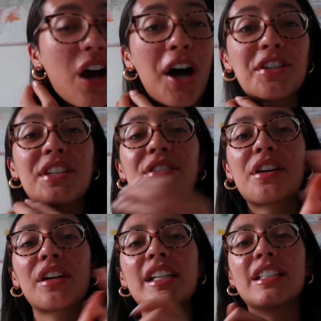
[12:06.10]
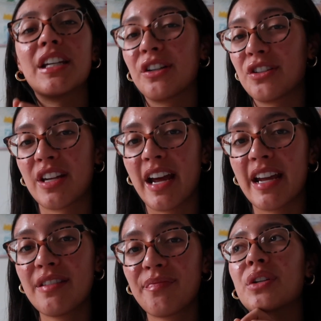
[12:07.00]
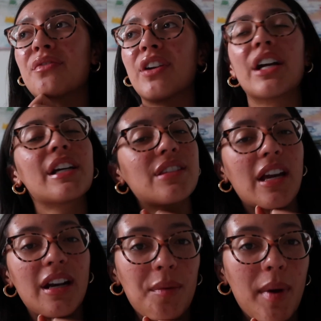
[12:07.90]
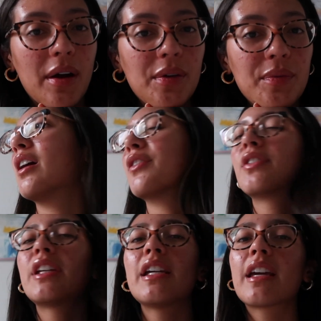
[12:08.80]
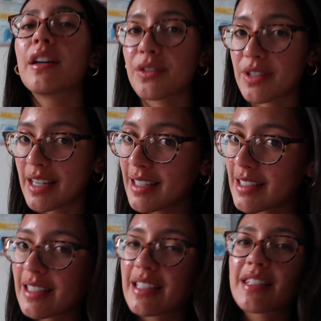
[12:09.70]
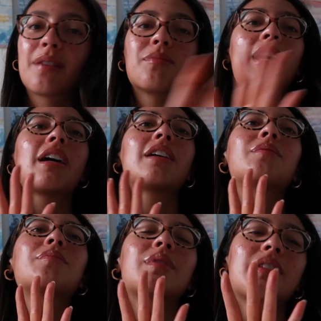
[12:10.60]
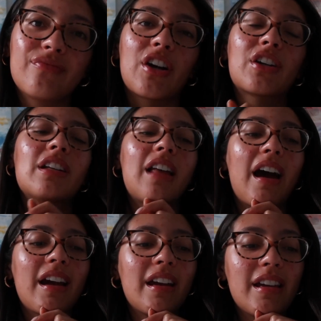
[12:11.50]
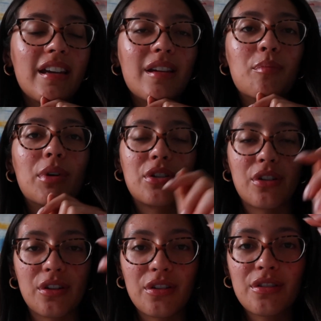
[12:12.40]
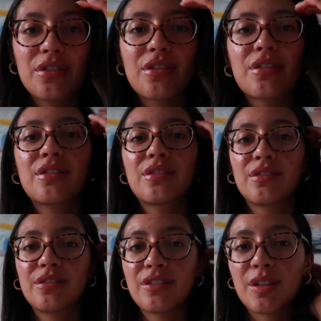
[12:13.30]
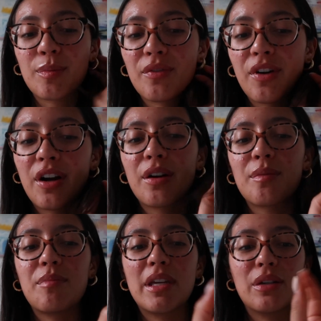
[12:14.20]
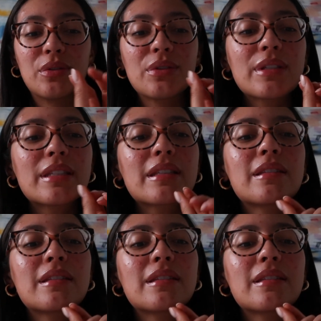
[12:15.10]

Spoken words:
Aussie's cooking dinner tonight, which I'm very excited about. Hopefully he kills it, because sometimes, not gonna lie, he butchers some of our meals.